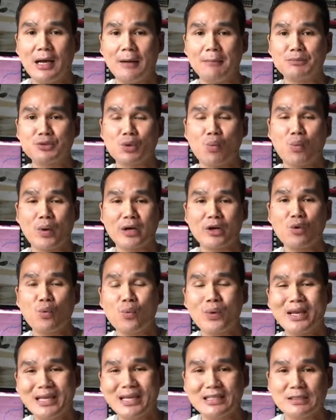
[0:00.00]
So where do
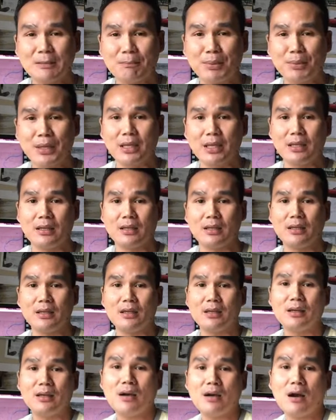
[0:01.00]
we need to be?
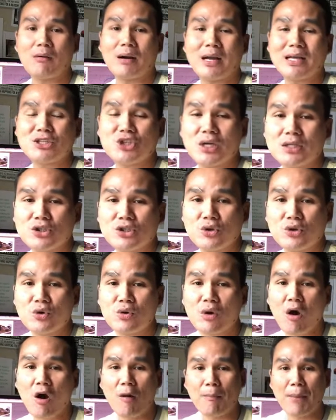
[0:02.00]
All right, Jen. So you
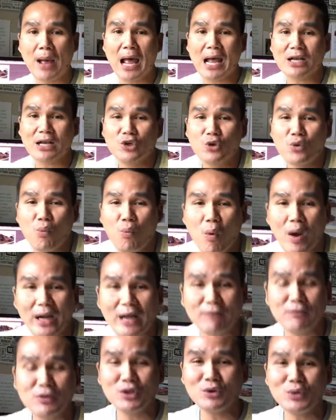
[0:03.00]
call back.
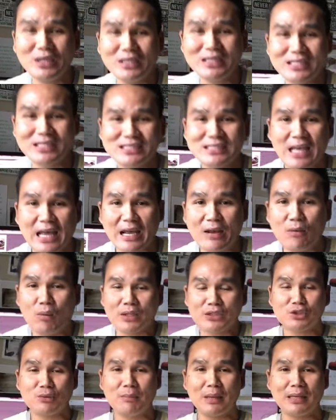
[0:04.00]
Whatever you need to say
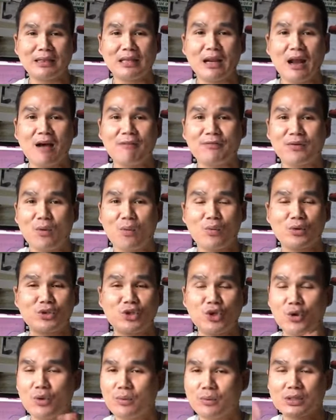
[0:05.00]
once you made that offer.
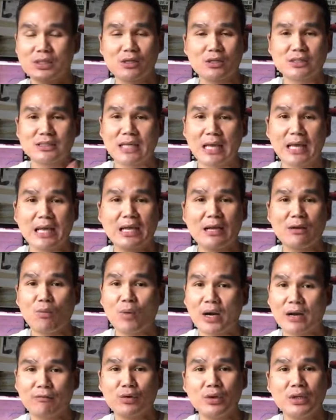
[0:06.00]
Say
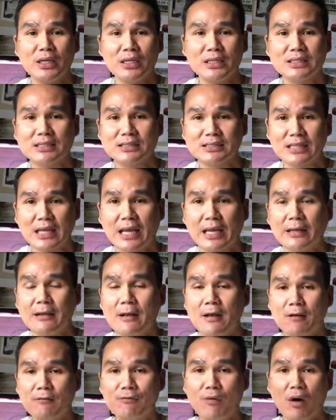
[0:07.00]
whatever you need to say.
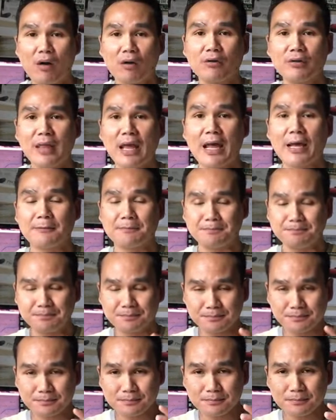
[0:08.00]
Follow that.
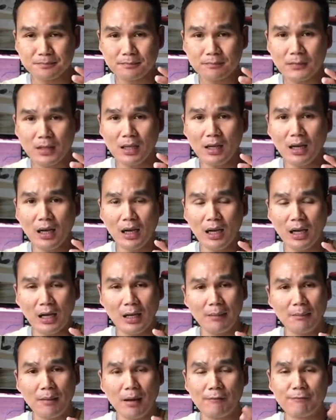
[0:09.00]

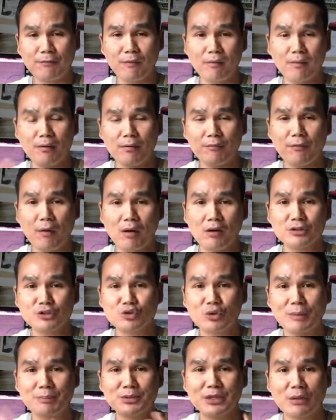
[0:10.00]
Follow
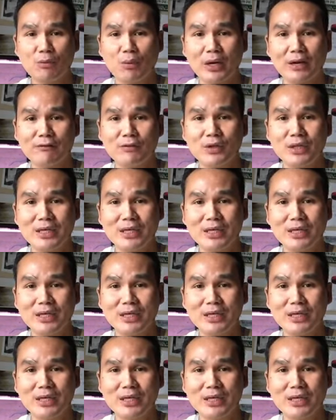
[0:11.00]
script. Say whatever you